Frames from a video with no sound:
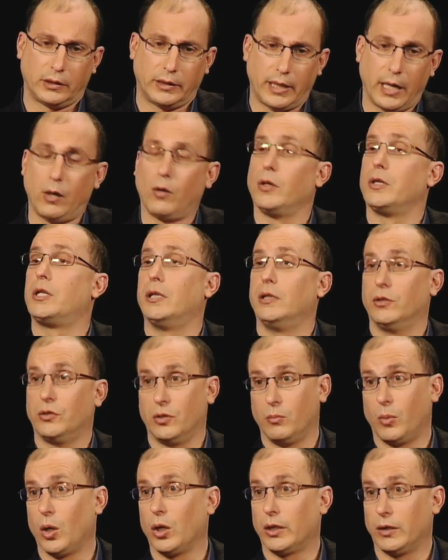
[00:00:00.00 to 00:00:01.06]
guarantees
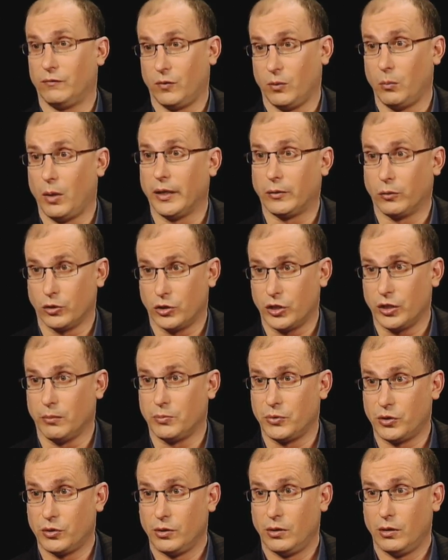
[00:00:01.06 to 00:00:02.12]
the market for
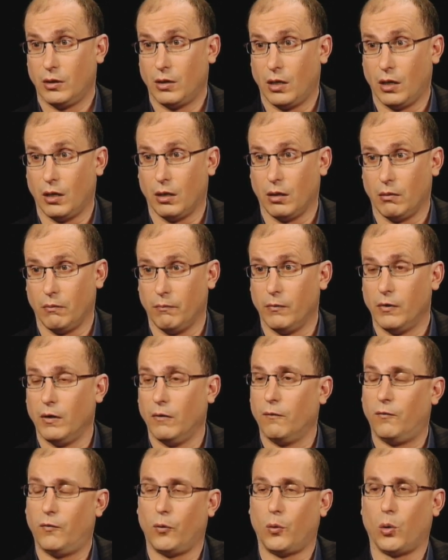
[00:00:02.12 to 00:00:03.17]
microchips
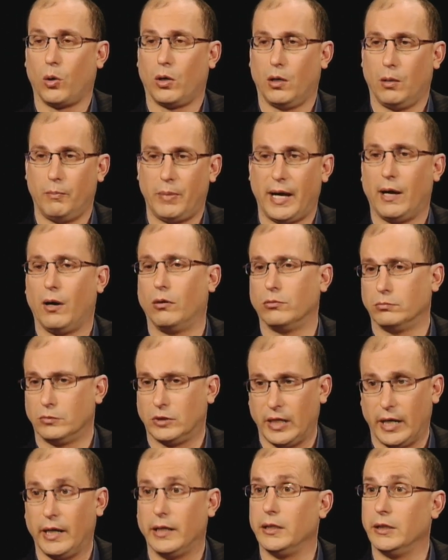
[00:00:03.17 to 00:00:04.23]
for about
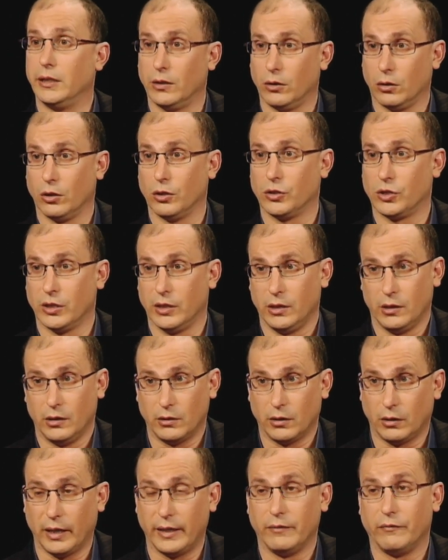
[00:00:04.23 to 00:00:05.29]
10 years in
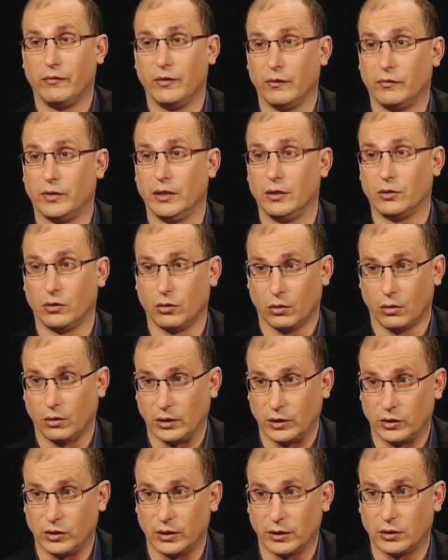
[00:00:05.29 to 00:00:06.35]
the late 50s and
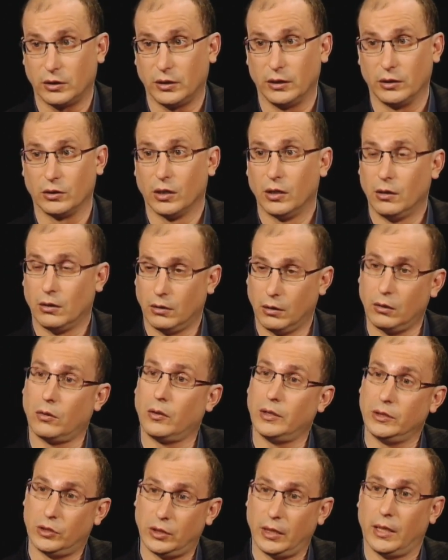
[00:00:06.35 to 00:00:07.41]
early 60s.
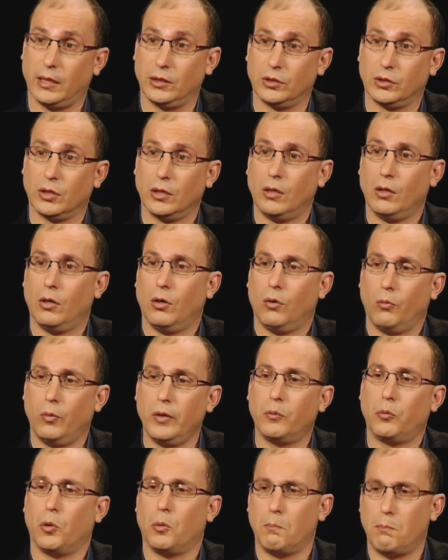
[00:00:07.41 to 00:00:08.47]
Literally says,
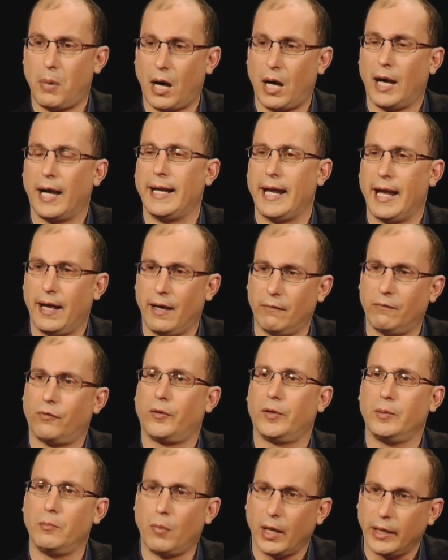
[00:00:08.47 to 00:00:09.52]
we will buy
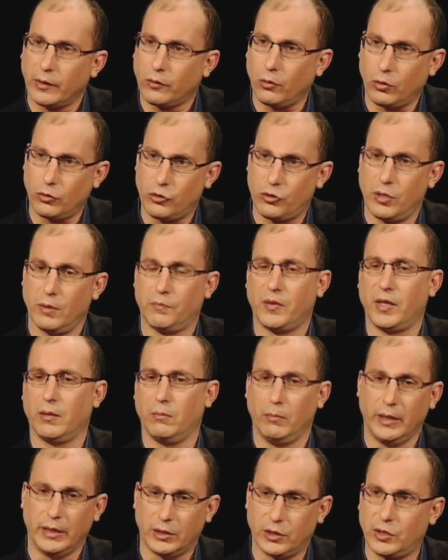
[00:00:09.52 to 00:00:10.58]
every microchip that
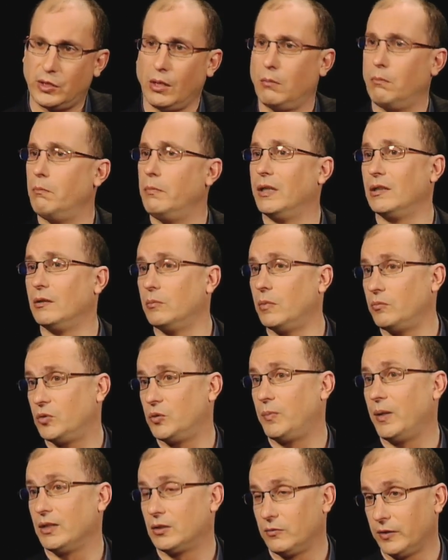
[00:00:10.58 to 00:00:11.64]
meets some minimum
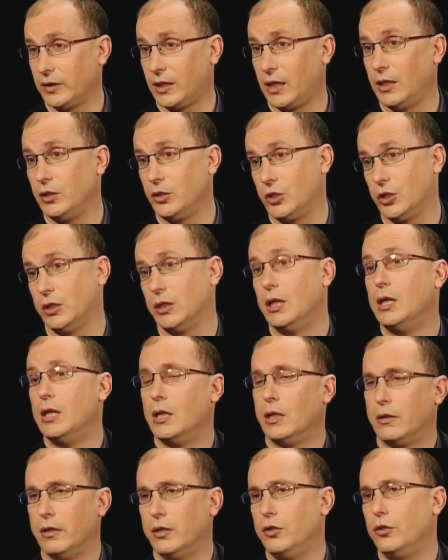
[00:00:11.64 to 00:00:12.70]
specification
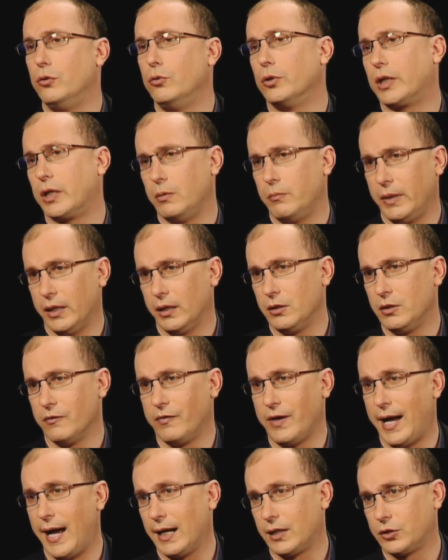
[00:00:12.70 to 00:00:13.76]
that you can
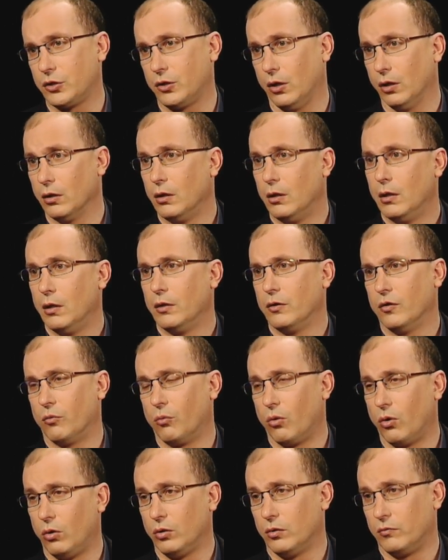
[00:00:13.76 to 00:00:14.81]
manufacture. The
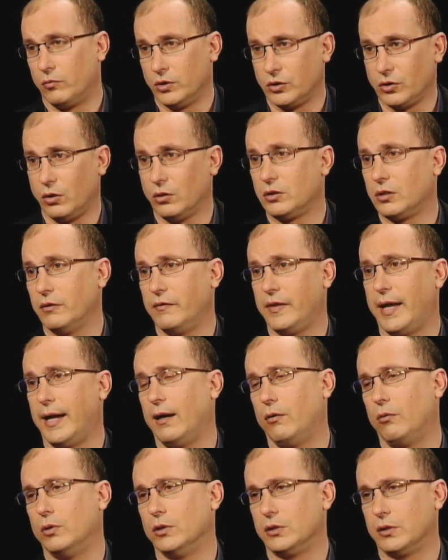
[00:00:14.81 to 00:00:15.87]
result of
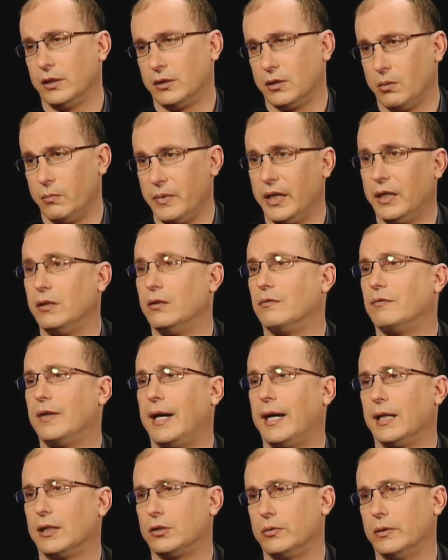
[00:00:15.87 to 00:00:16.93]
that was that the
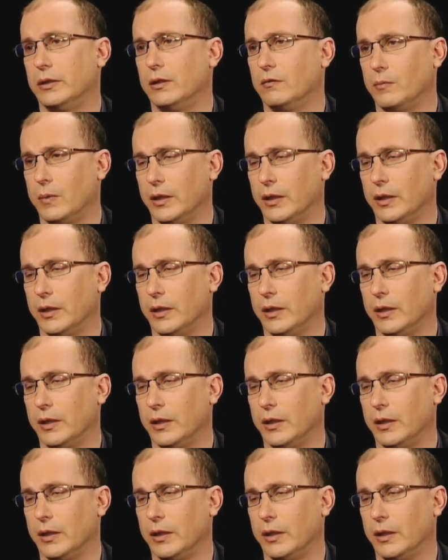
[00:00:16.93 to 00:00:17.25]
manufacturing of